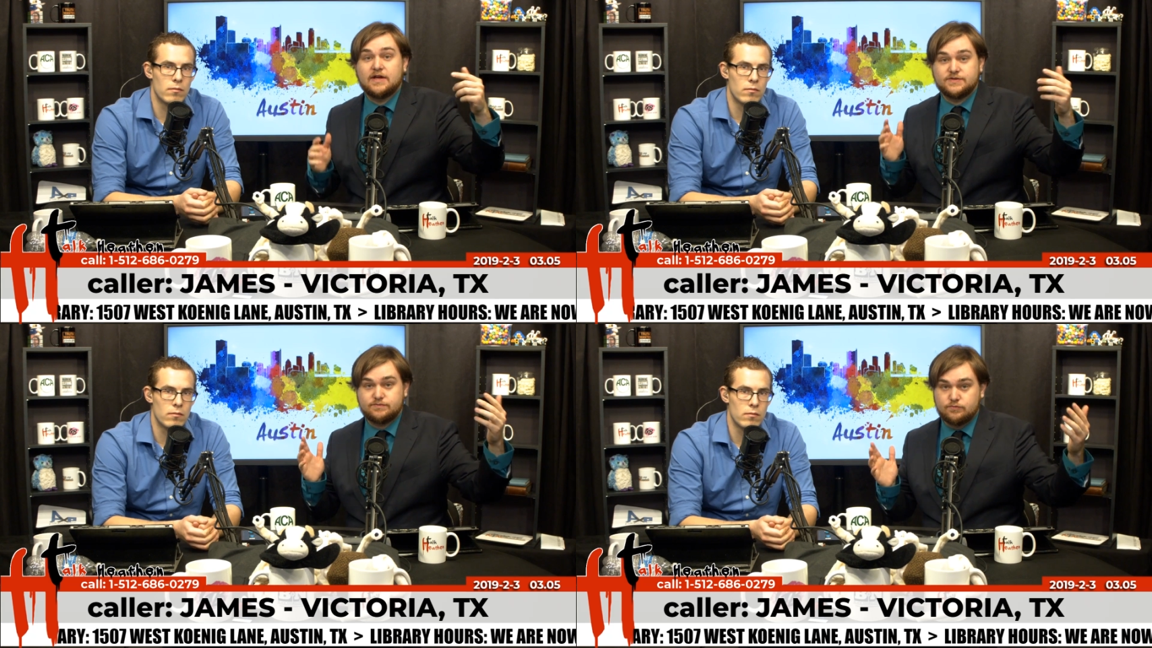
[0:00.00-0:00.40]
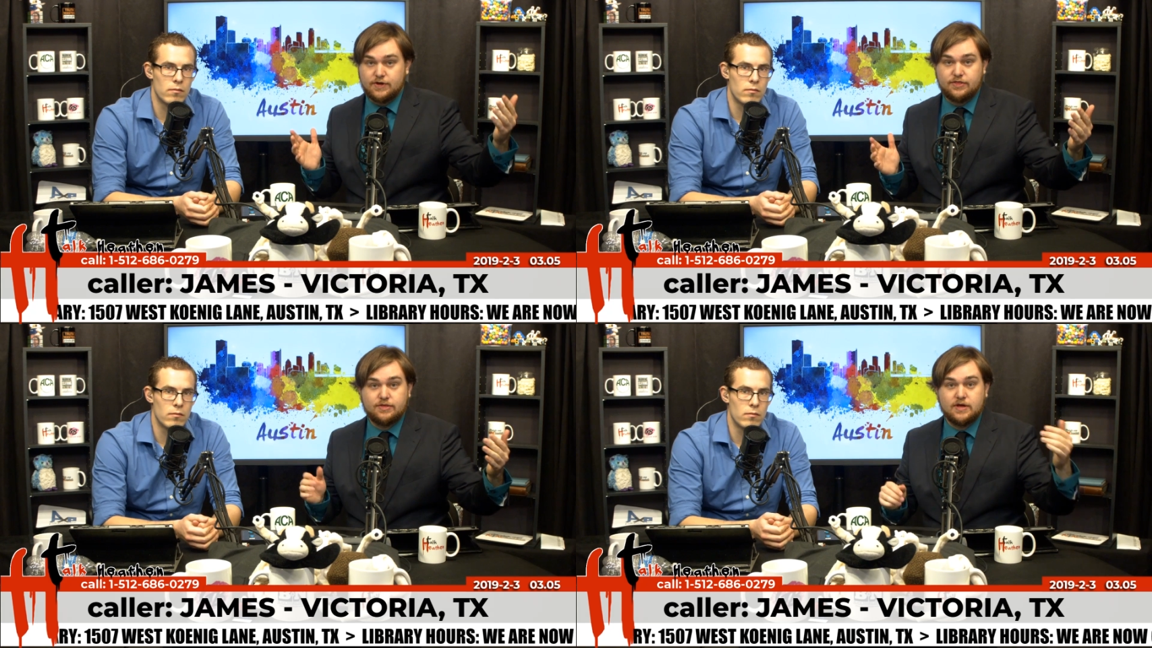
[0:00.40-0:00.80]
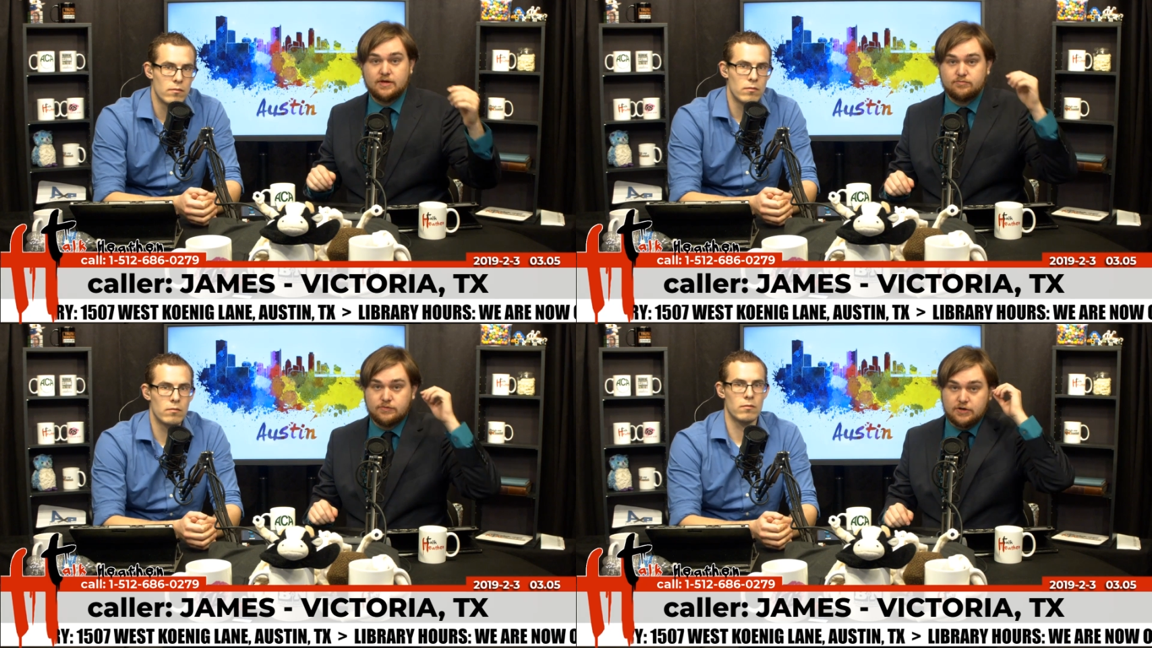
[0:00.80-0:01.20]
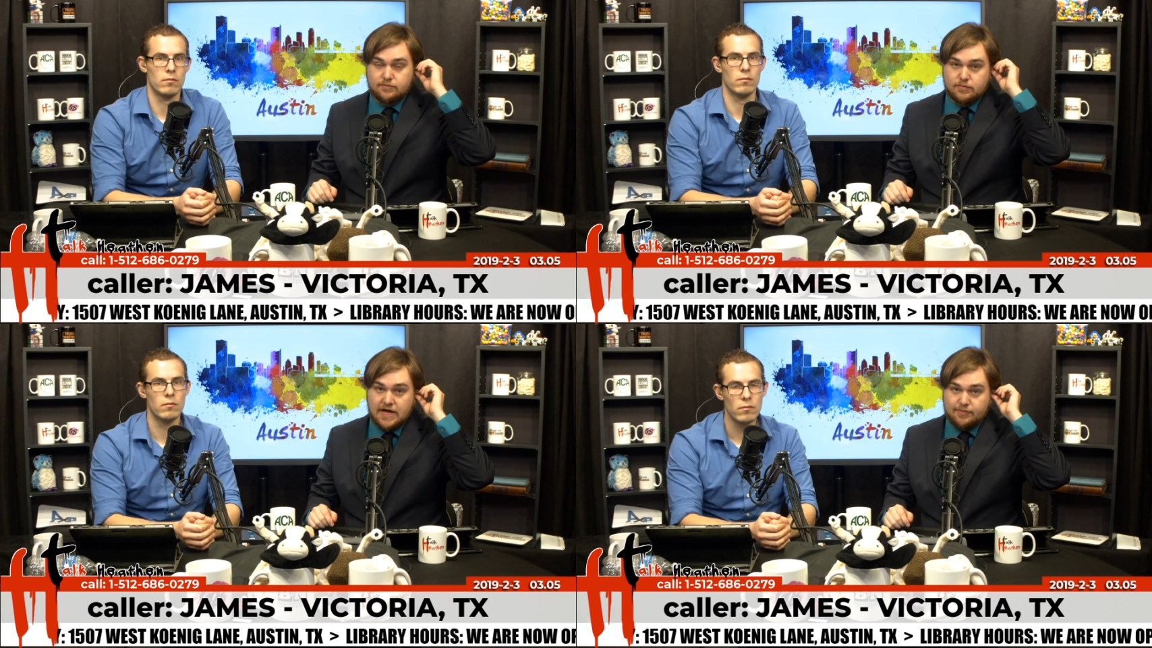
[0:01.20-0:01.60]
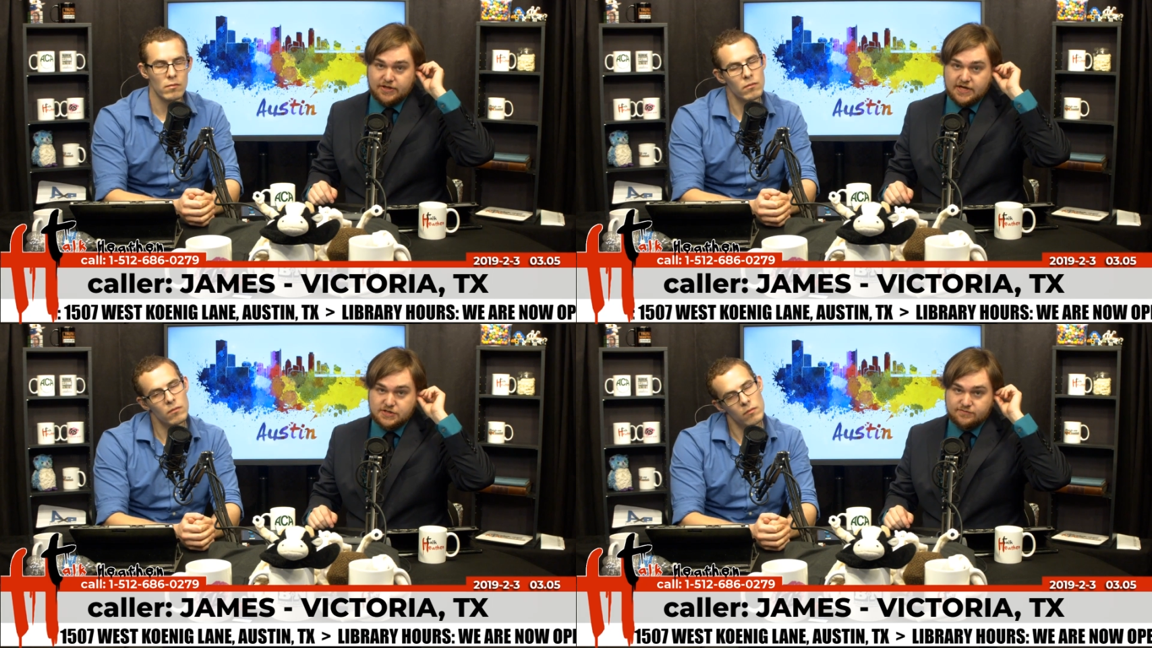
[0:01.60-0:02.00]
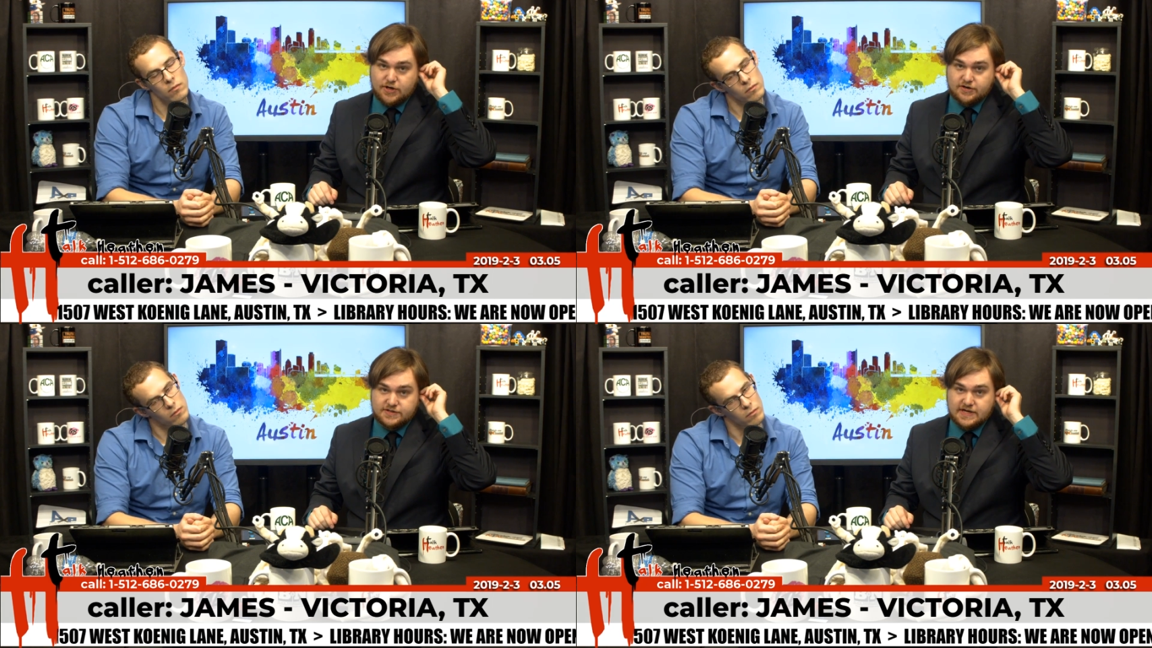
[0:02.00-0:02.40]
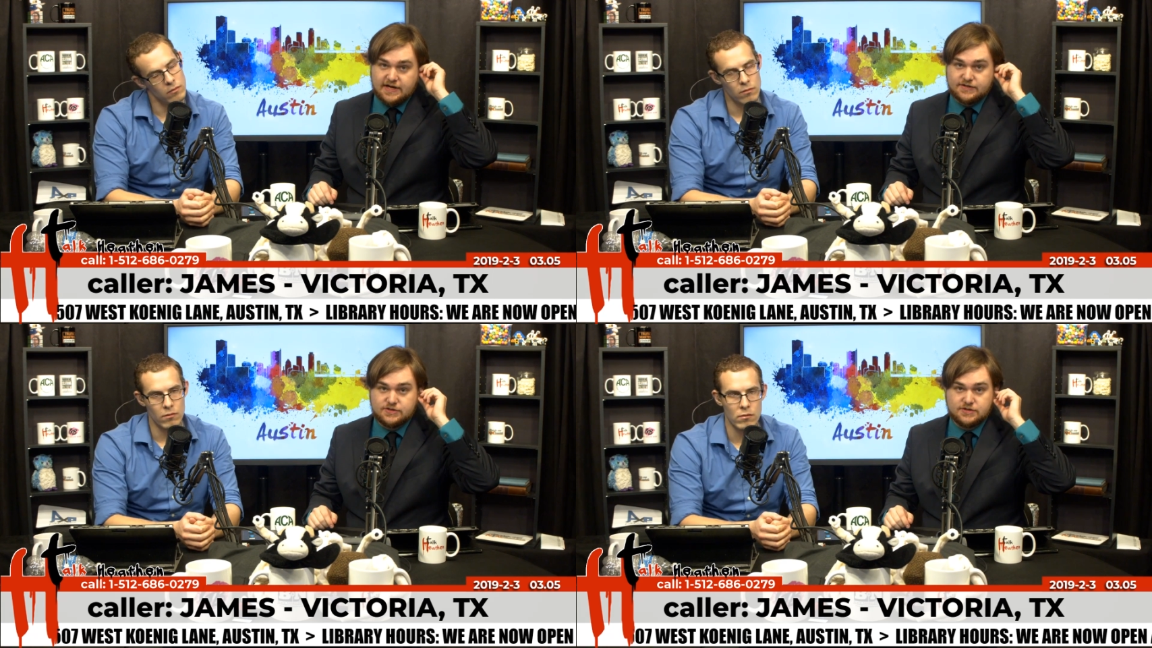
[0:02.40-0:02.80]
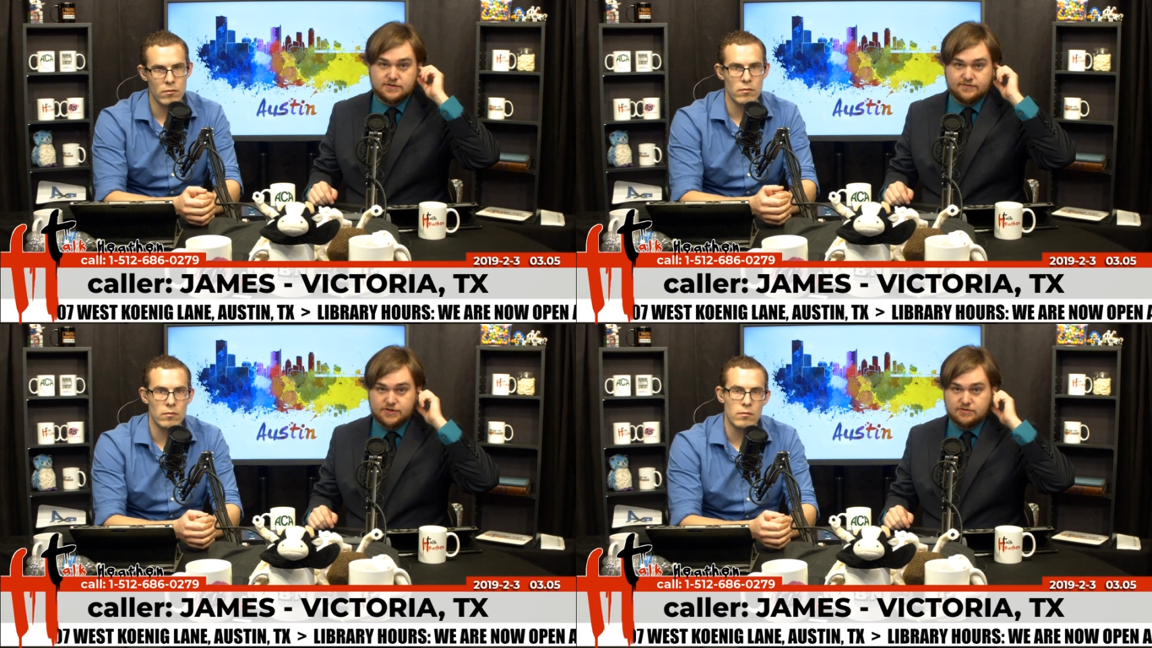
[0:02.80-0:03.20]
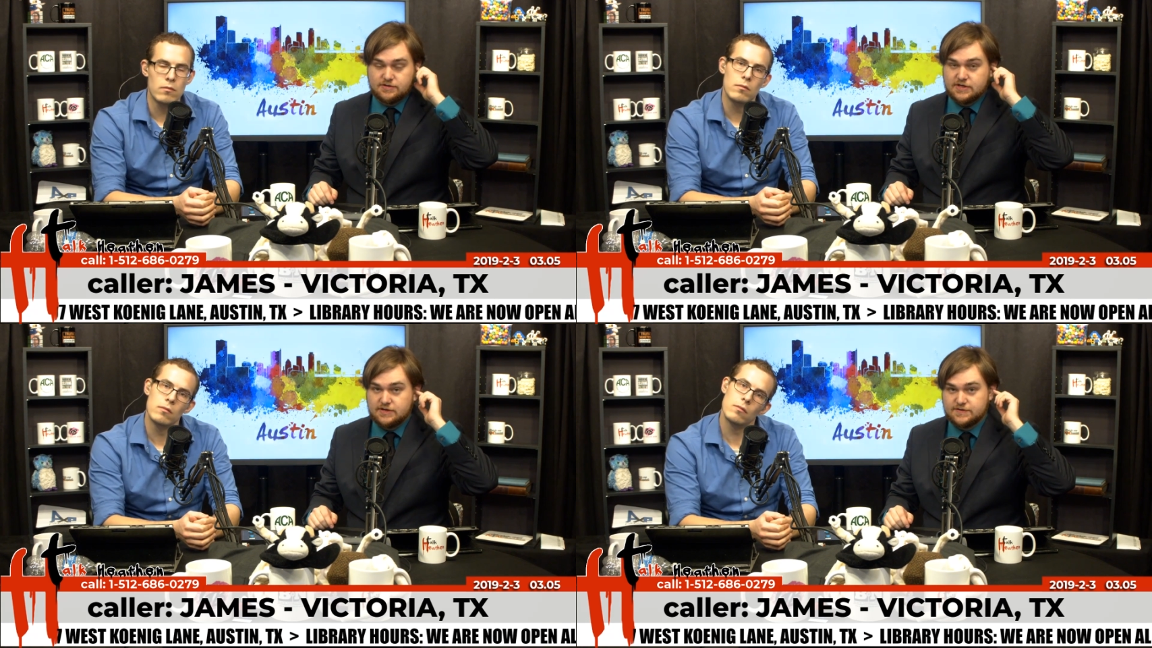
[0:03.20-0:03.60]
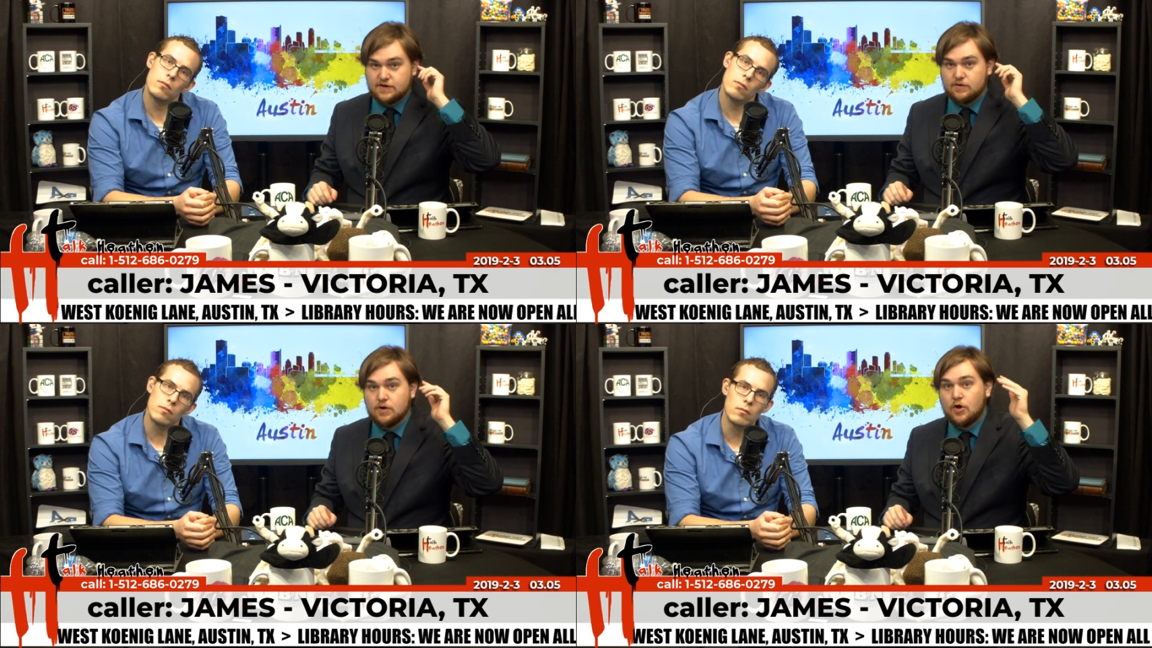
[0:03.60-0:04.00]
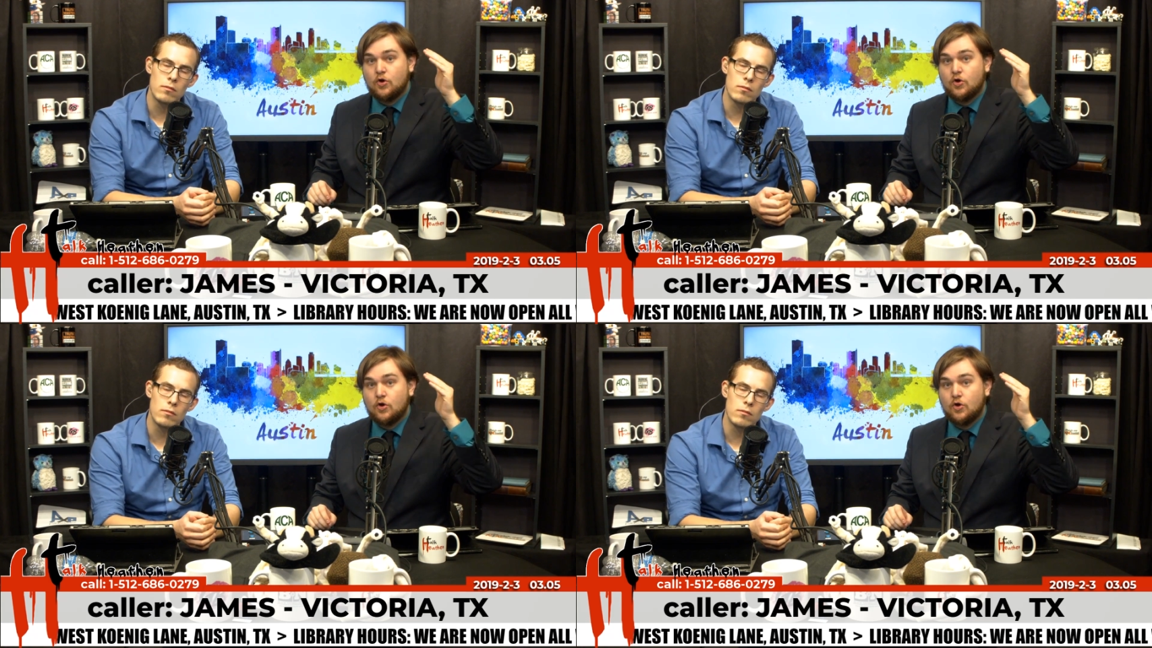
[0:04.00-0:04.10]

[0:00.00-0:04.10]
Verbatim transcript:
Speaker 1: as with the you know, application of modern science just over two hundred years ago,